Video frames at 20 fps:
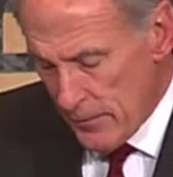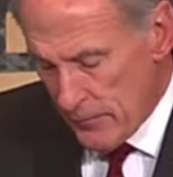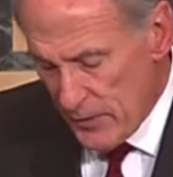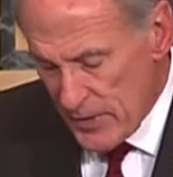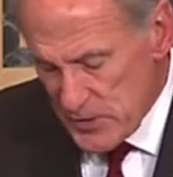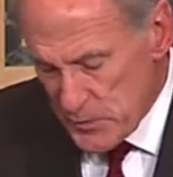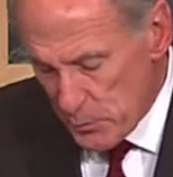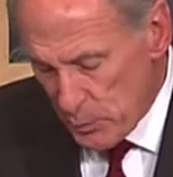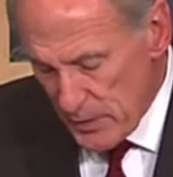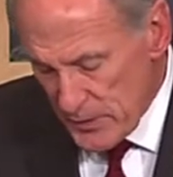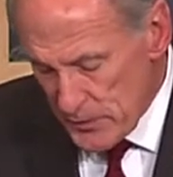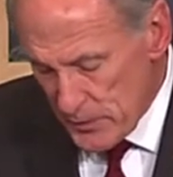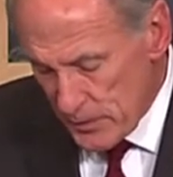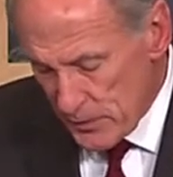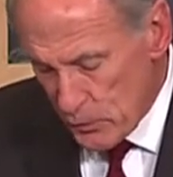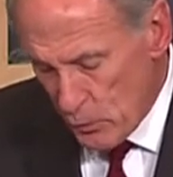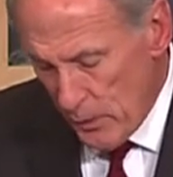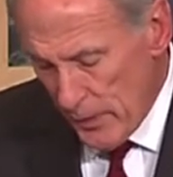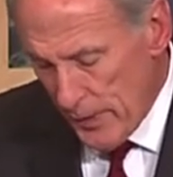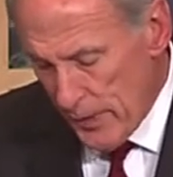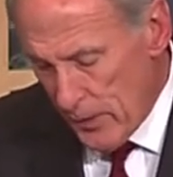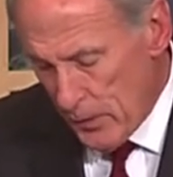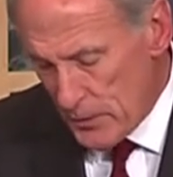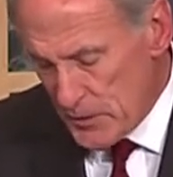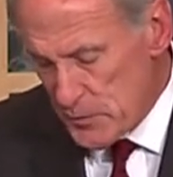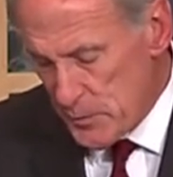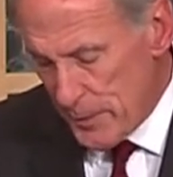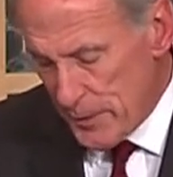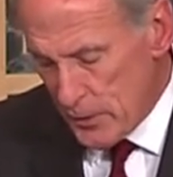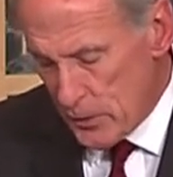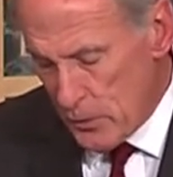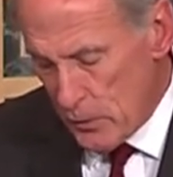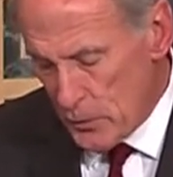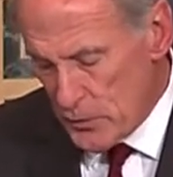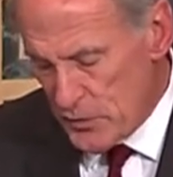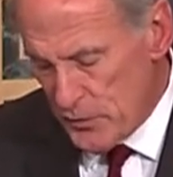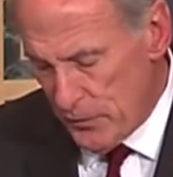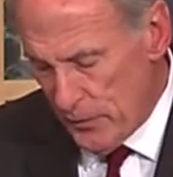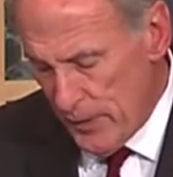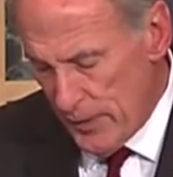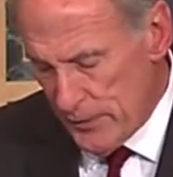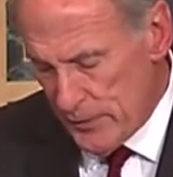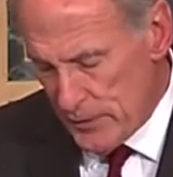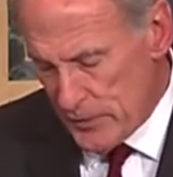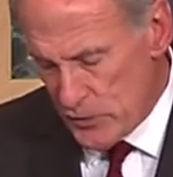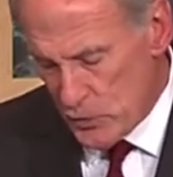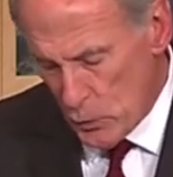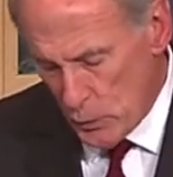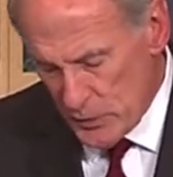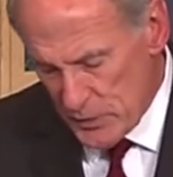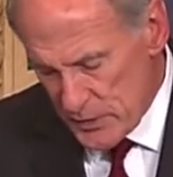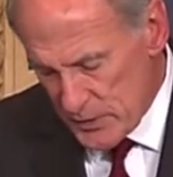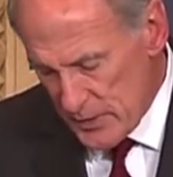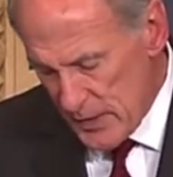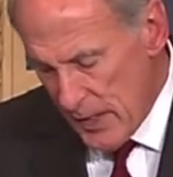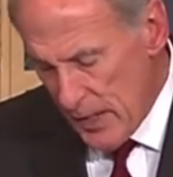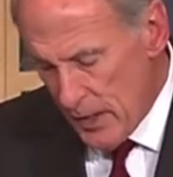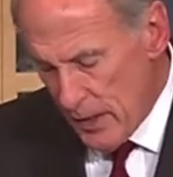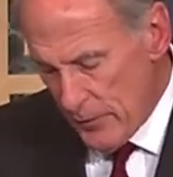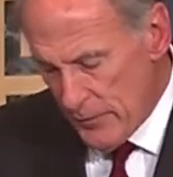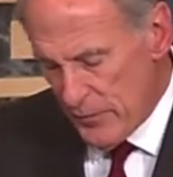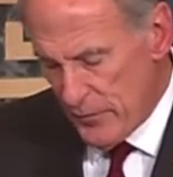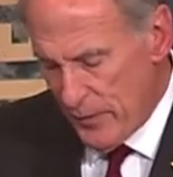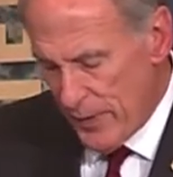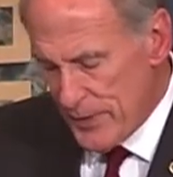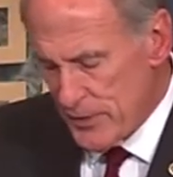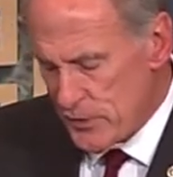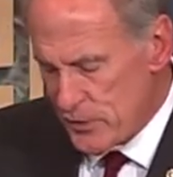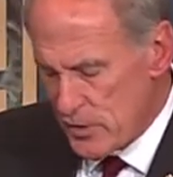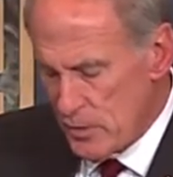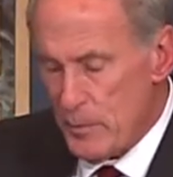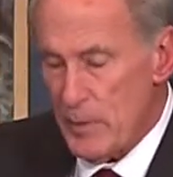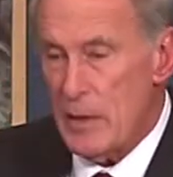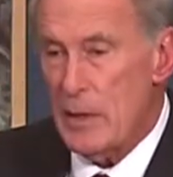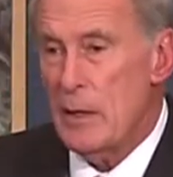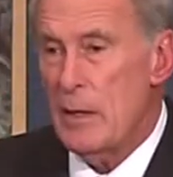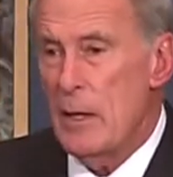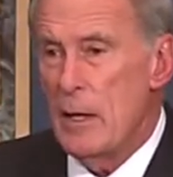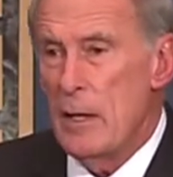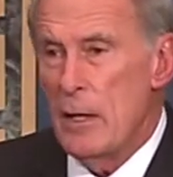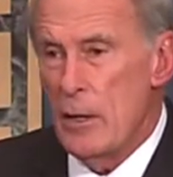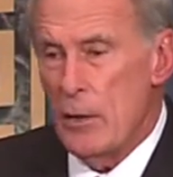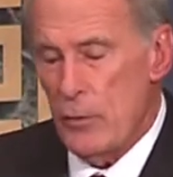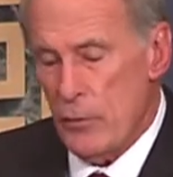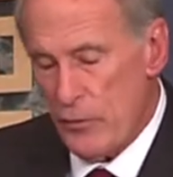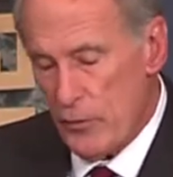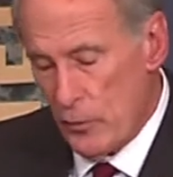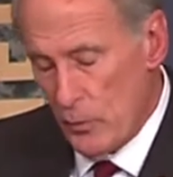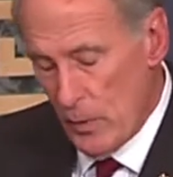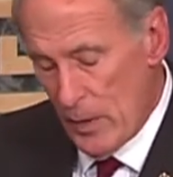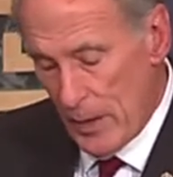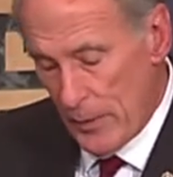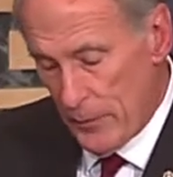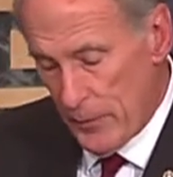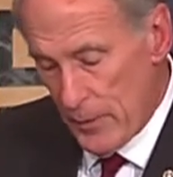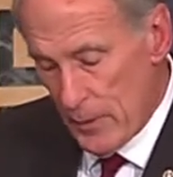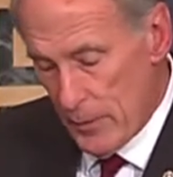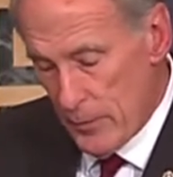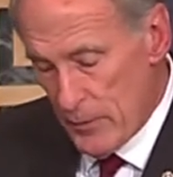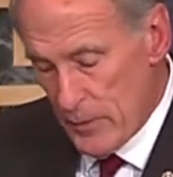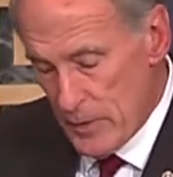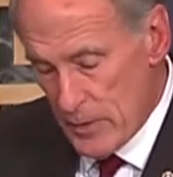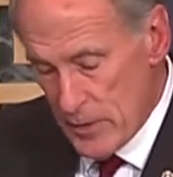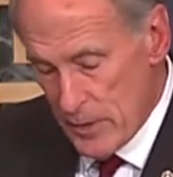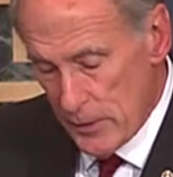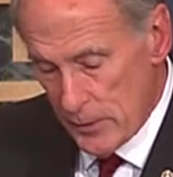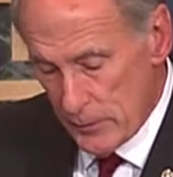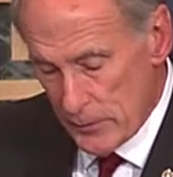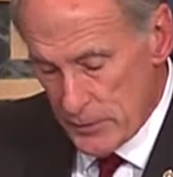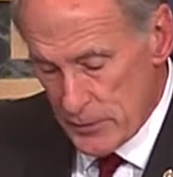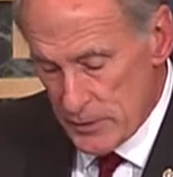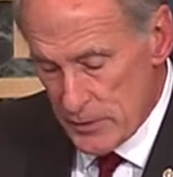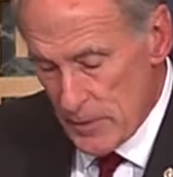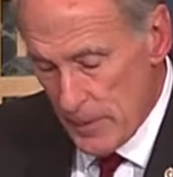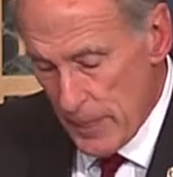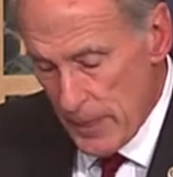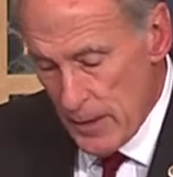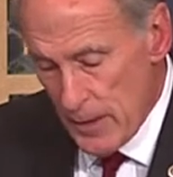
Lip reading: Vice President Quayle has been a close friend and source of advice to me throughout the years.